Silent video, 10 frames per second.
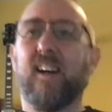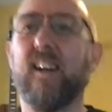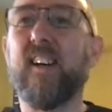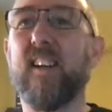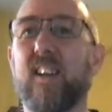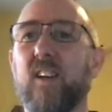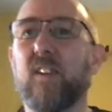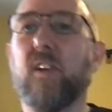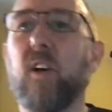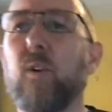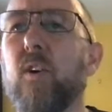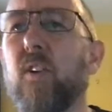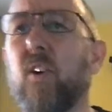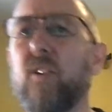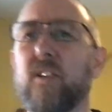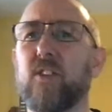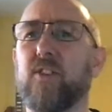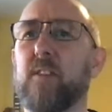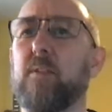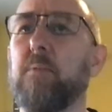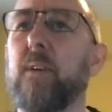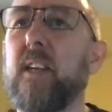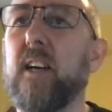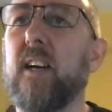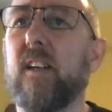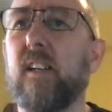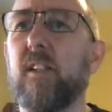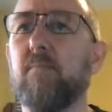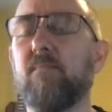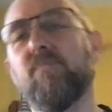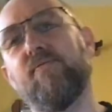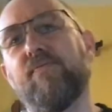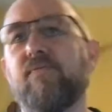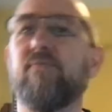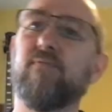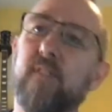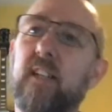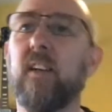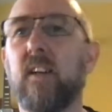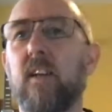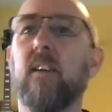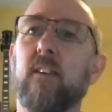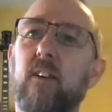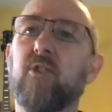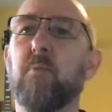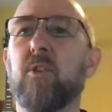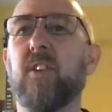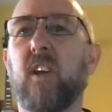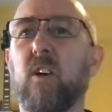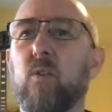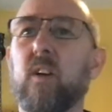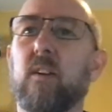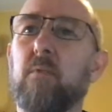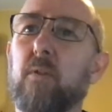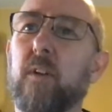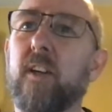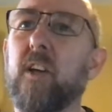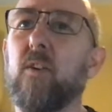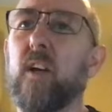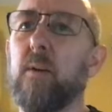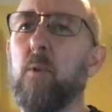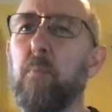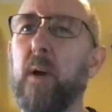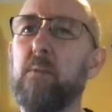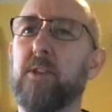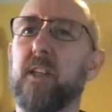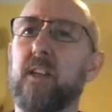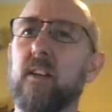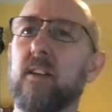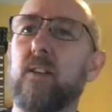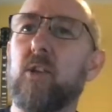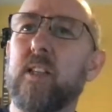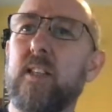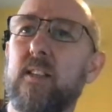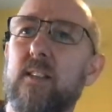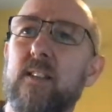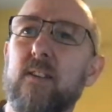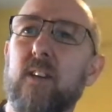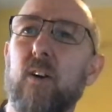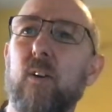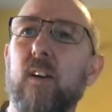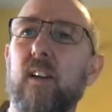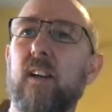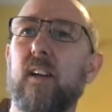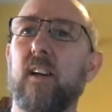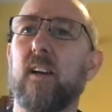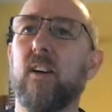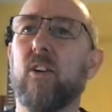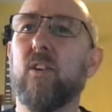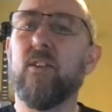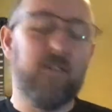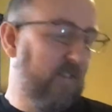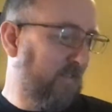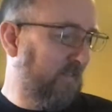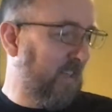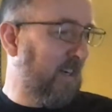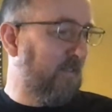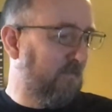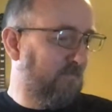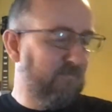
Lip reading: The coke or the hookers, MTB? Yeah. Not so much the coke. I'm not really a coke guy. More Pepsi actually than coke. Hookers? No.